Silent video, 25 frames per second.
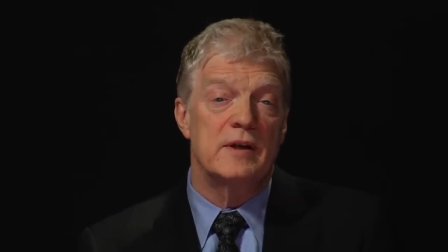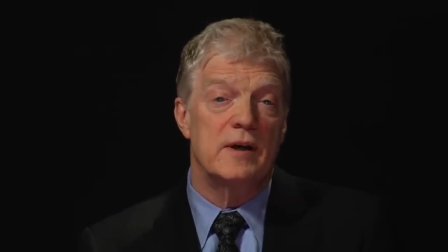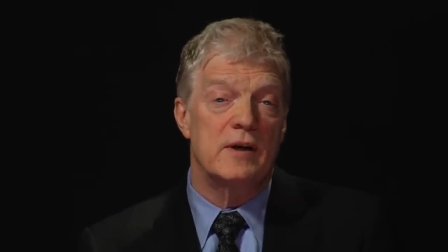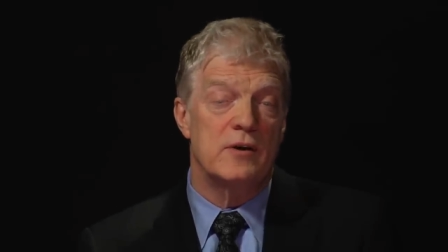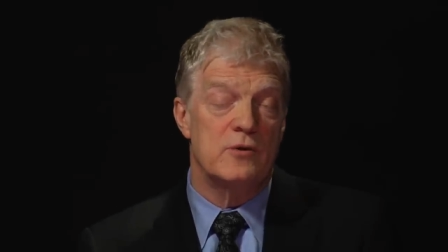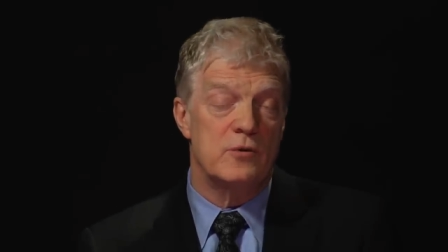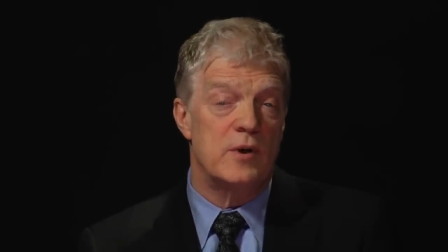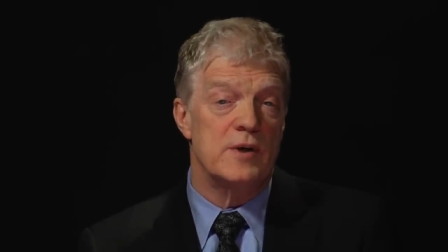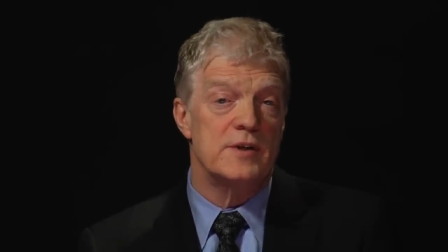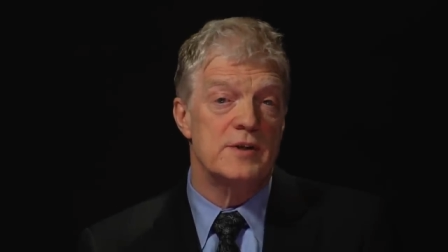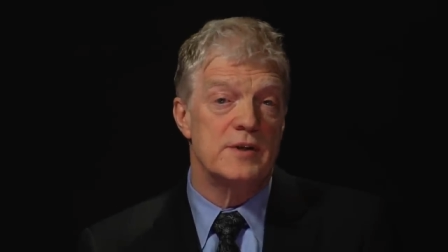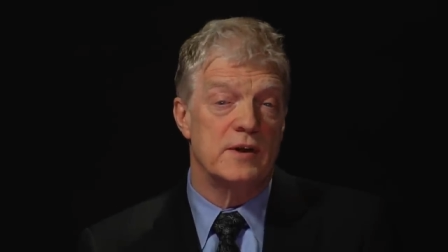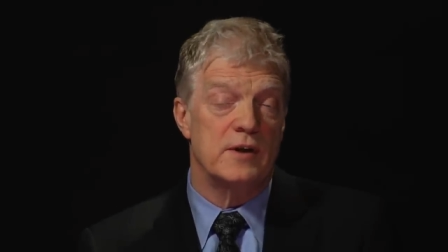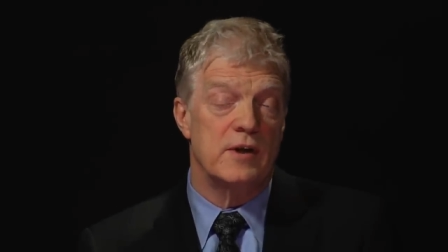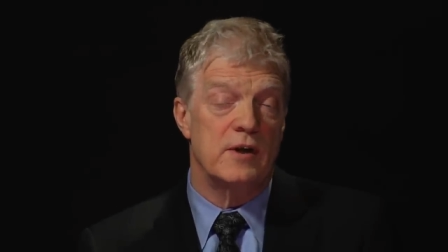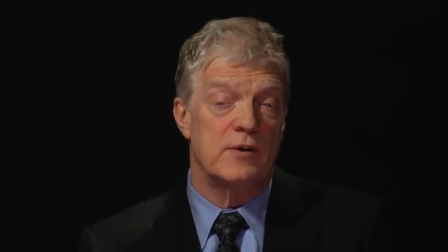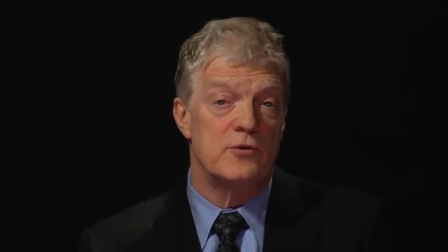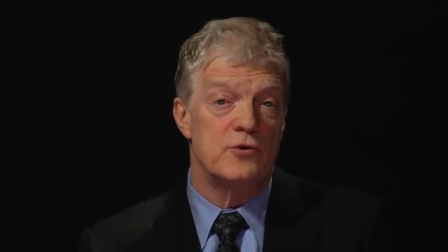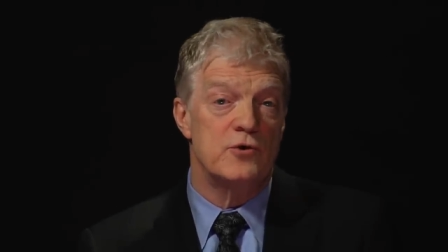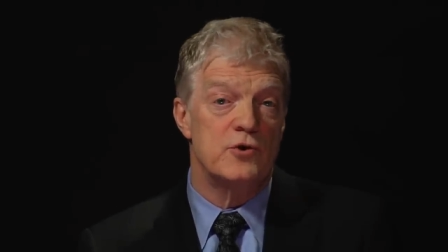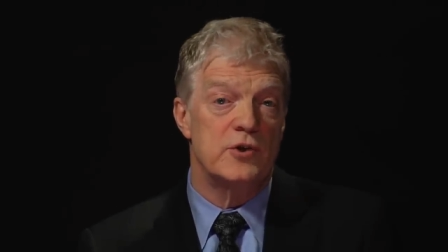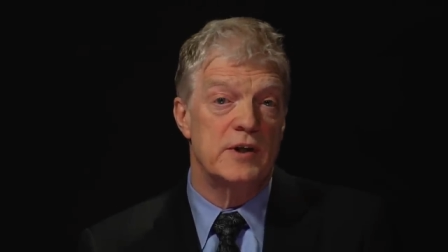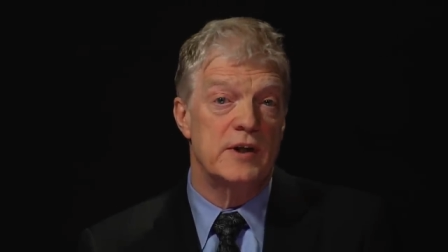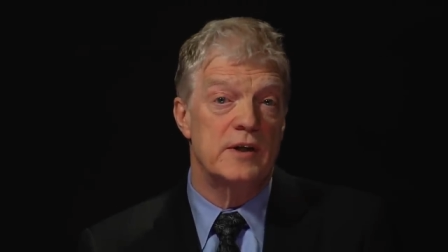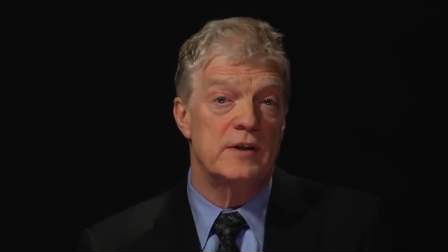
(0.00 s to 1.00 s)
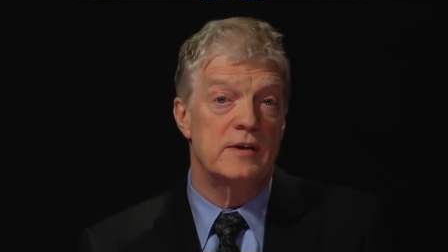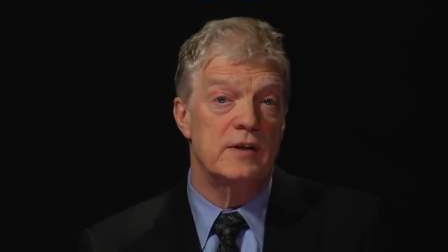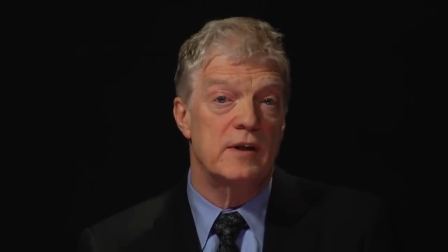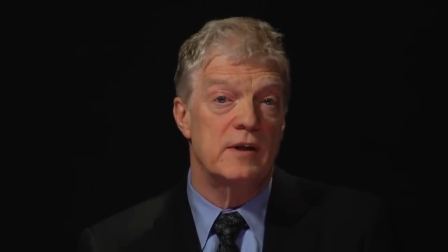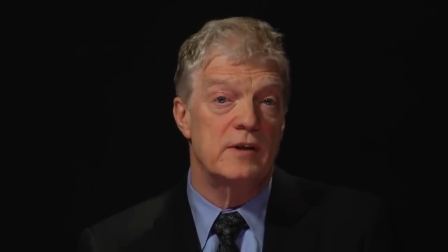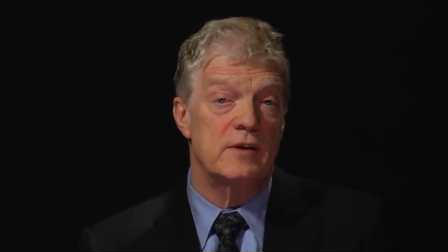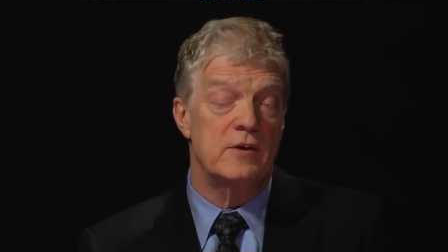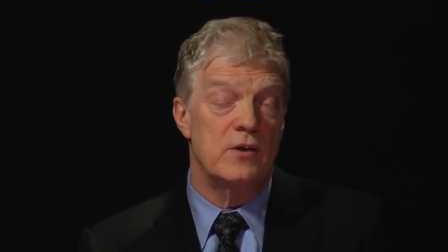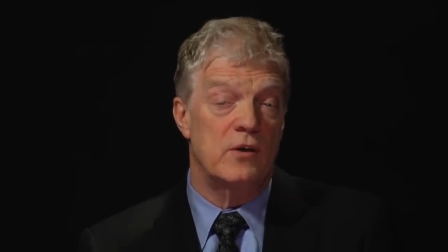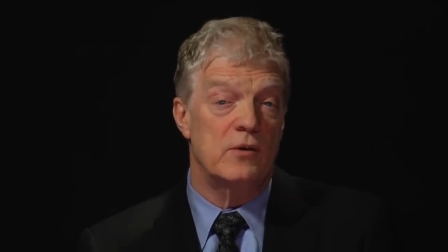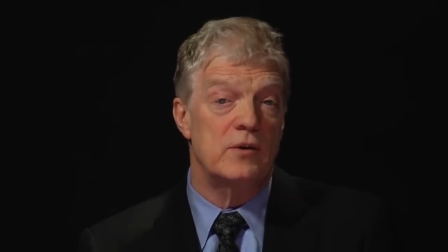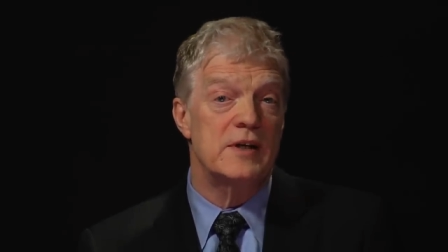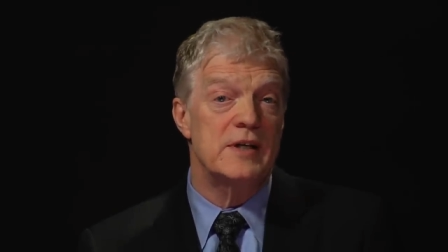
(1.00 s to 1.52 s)
across the country, and
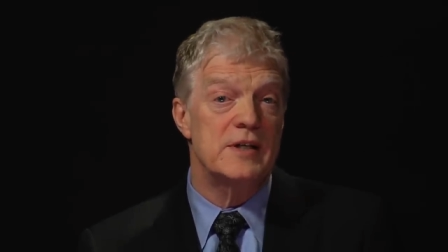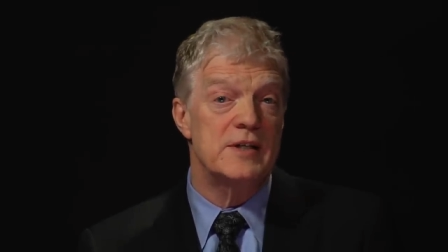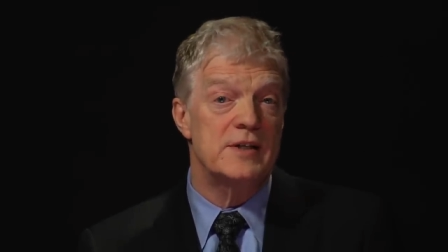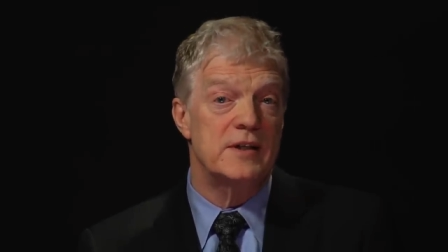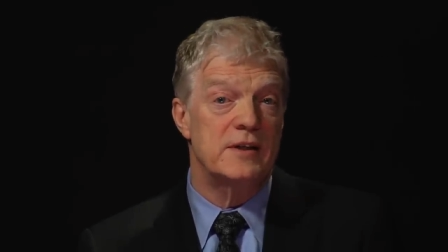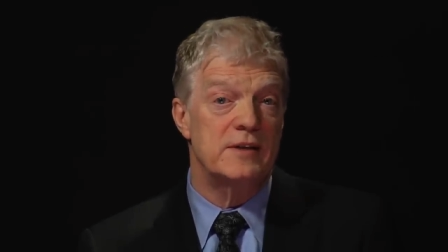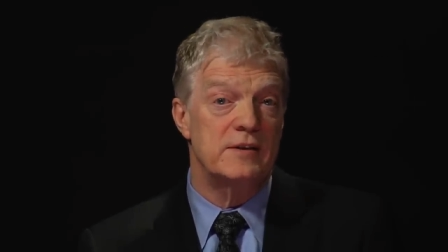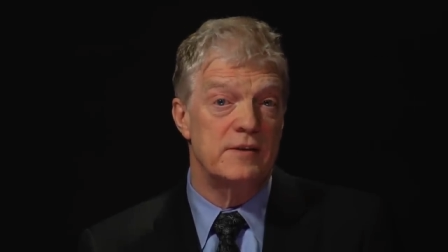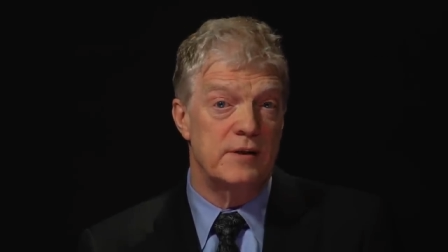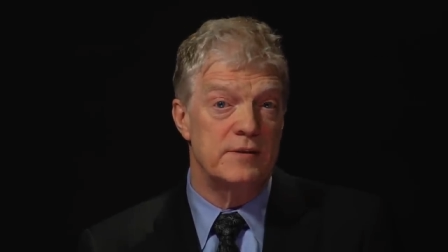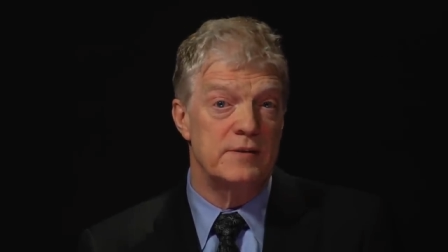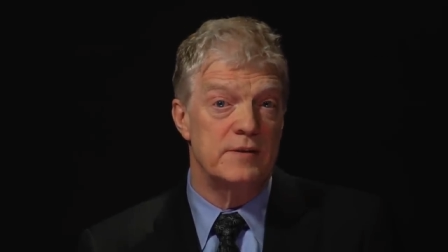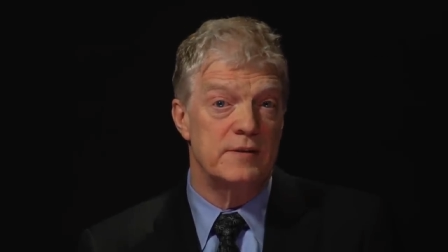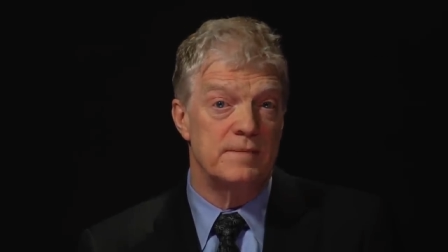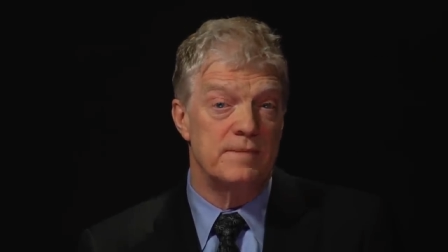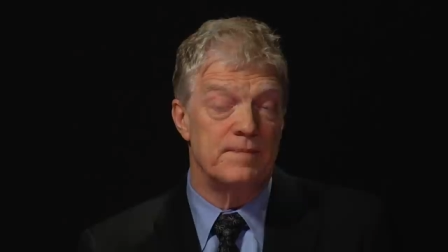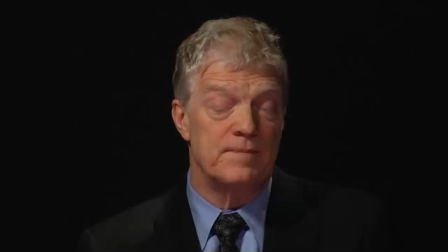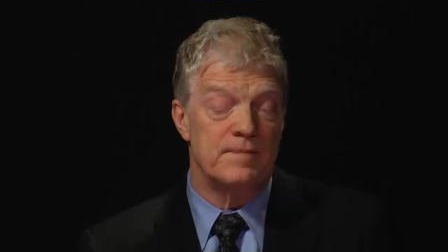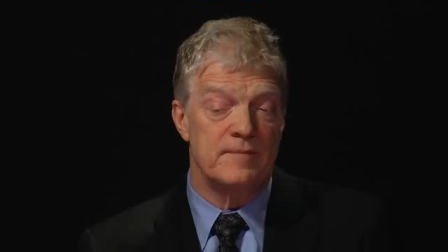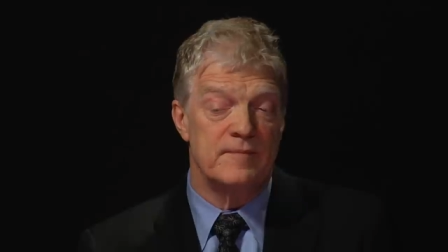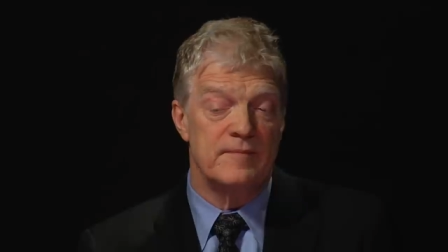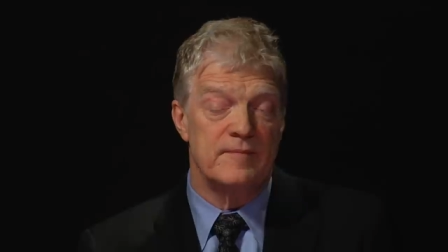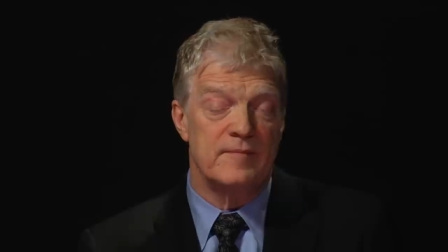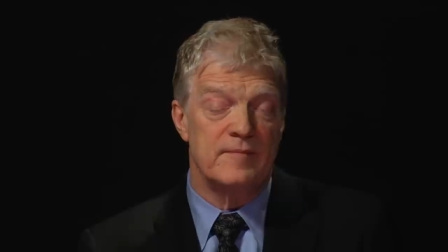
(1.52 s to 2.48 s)
not least in London.